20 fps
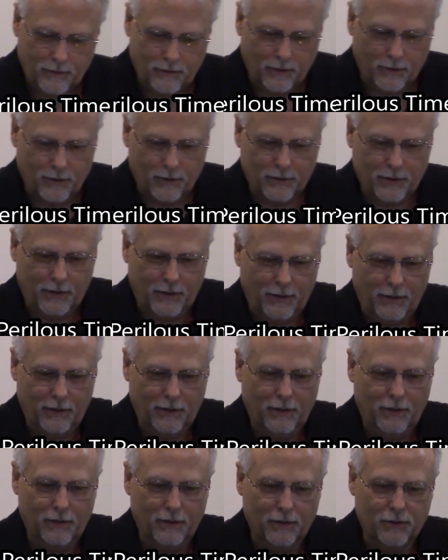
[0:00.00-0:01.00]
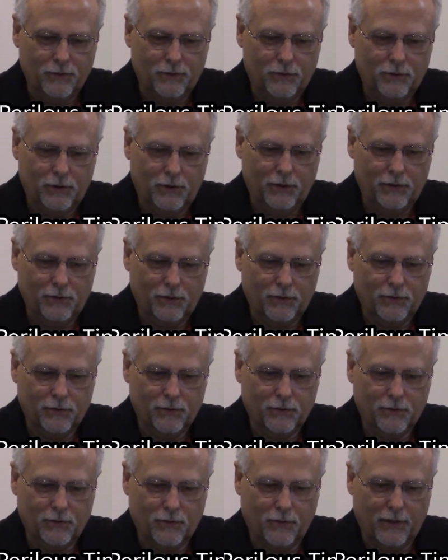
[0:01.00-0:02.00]
Our king is
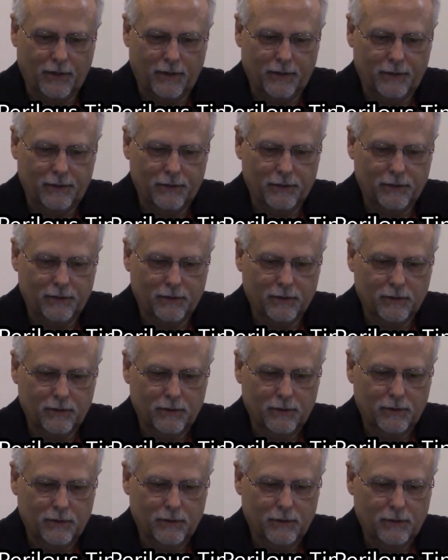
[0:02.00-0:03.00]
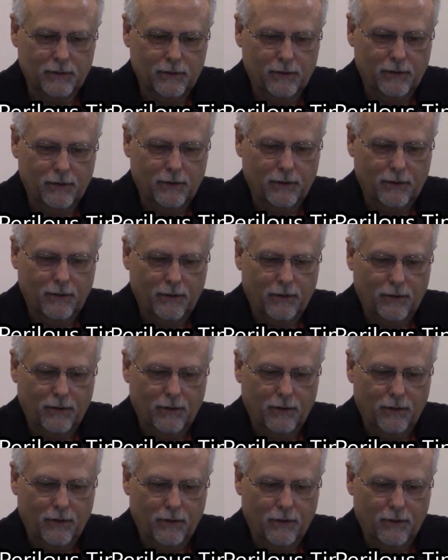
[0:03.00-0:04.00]
Jesus Christ. Amen.
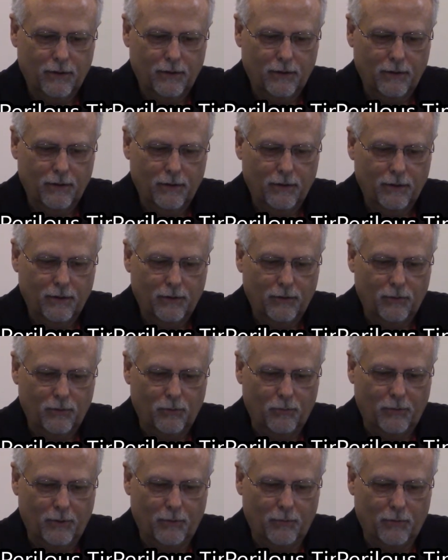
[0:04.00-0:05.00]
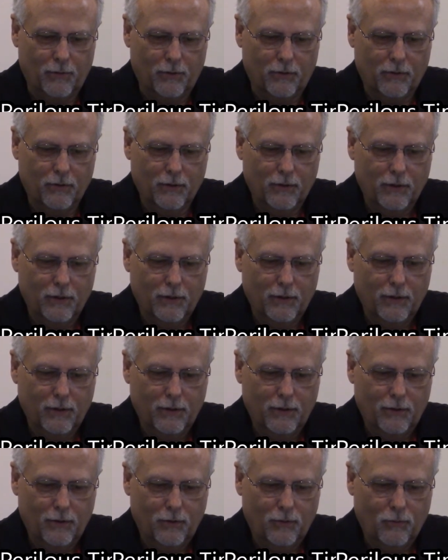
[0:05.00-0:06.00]
You remember
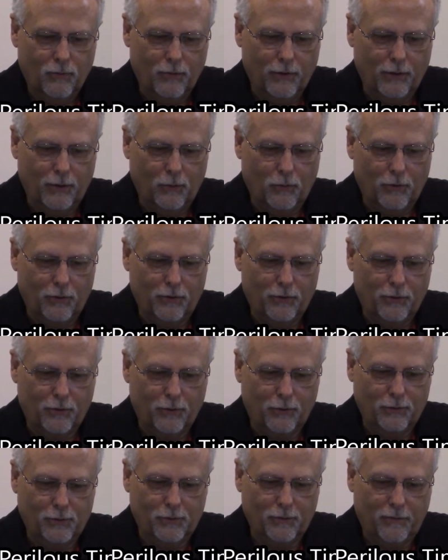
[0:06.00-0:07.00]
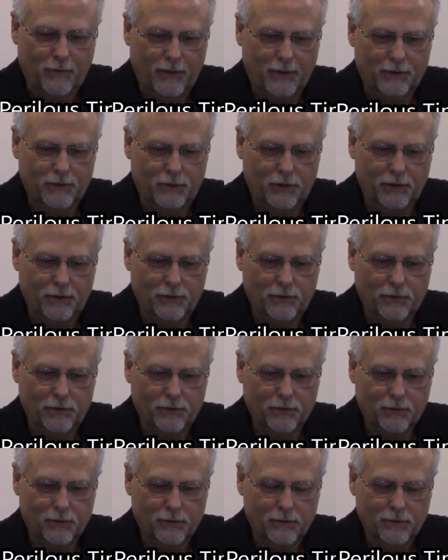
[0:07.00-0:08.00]
when they wanted to crucify
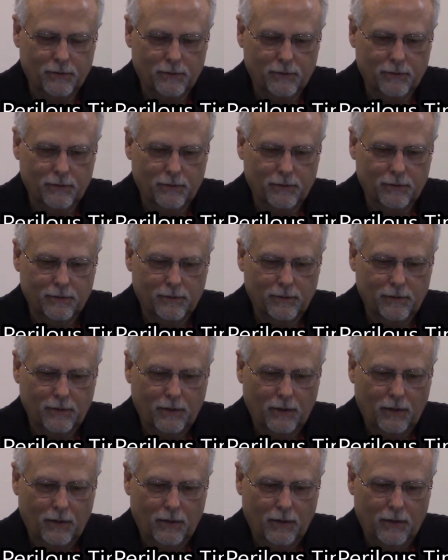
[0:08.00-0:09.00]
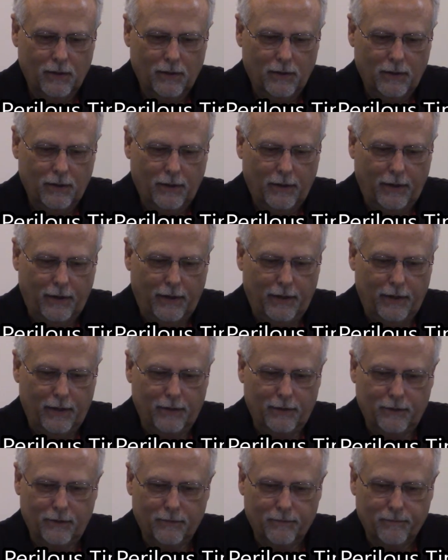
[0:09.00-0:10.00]
Jesus,
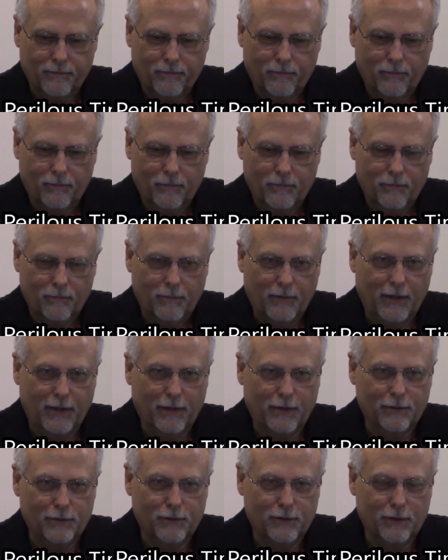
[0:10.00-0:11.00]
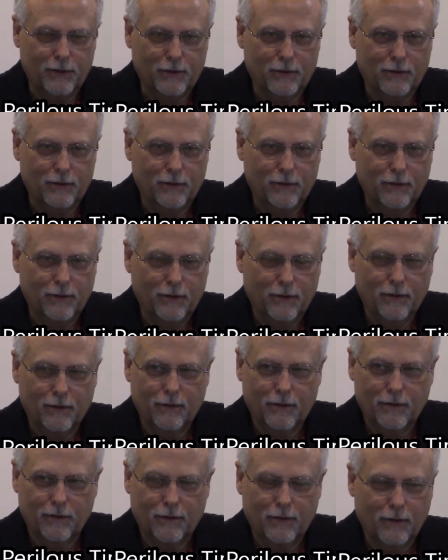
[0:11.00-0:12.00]
and Pilate said,
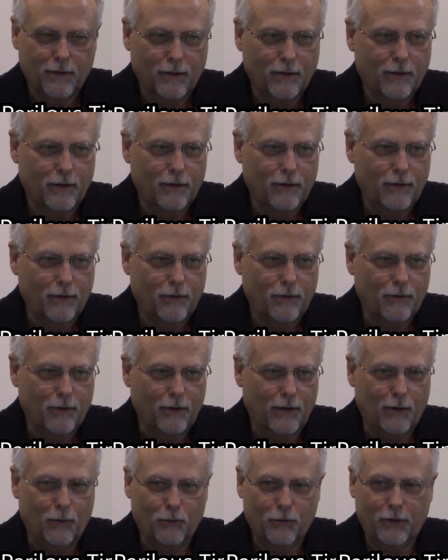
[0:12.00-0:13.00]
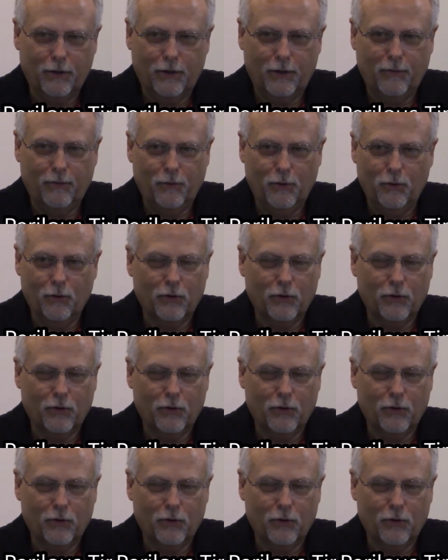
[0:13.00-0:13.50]
I want to give you